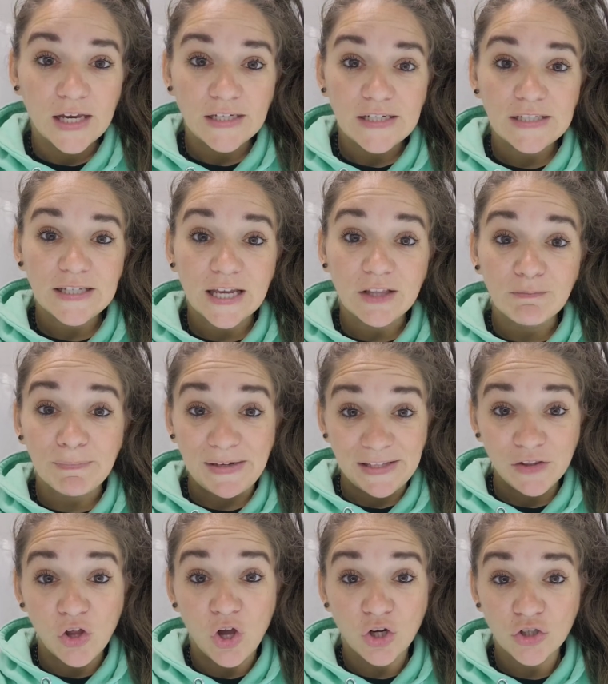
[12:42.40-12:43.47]
it didn't take
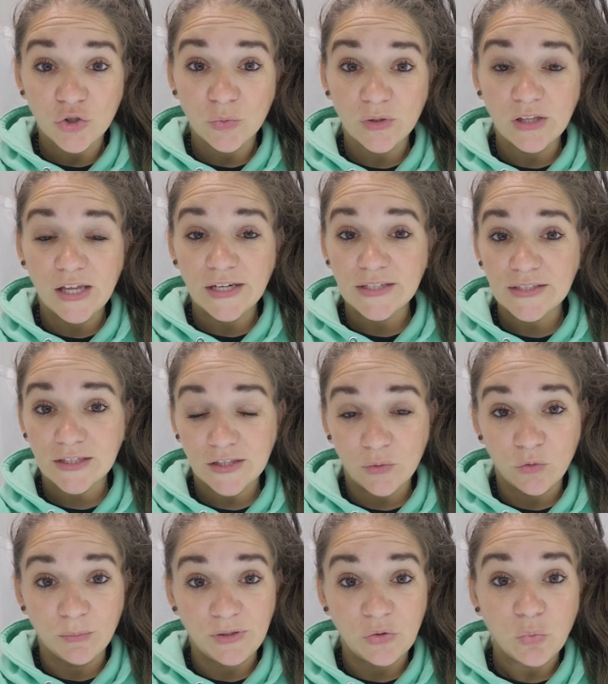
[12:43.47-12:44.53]
me long to realize that there
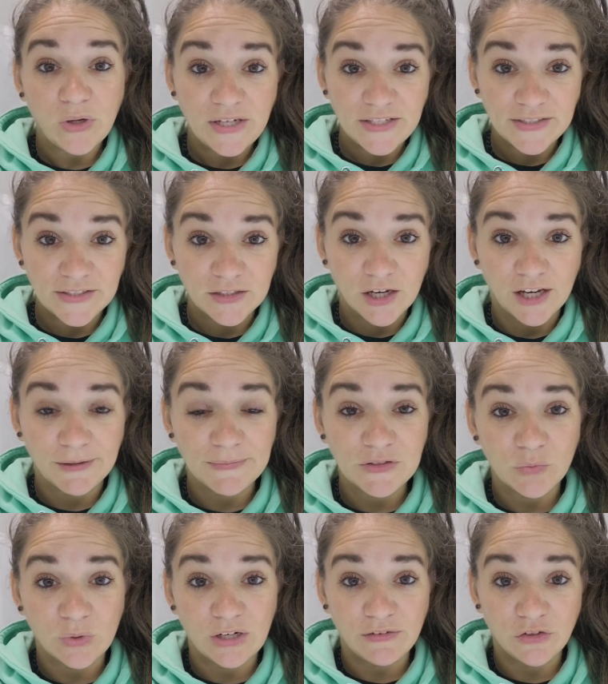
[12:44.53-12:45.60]
will be weeks and
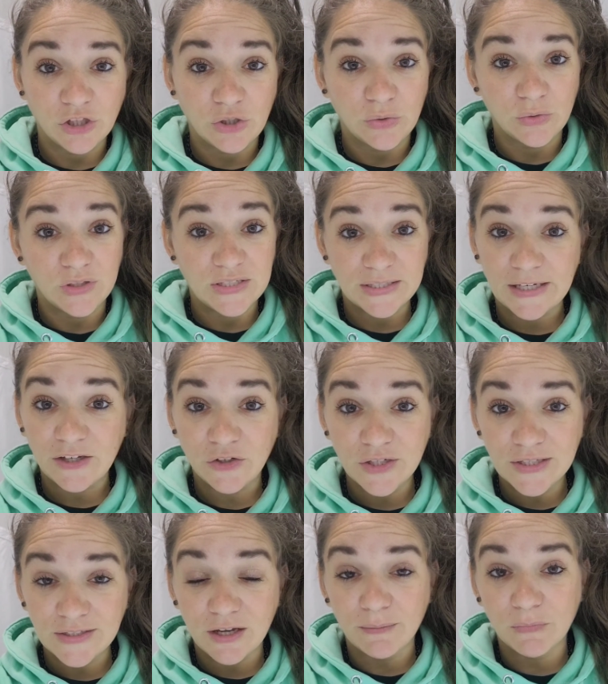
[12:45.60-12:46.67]
times whenever the scale
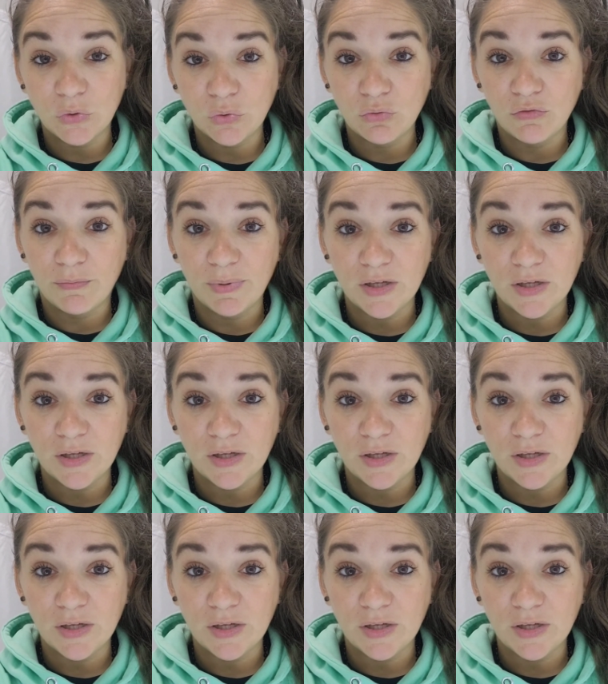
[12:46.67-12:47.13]
does not move,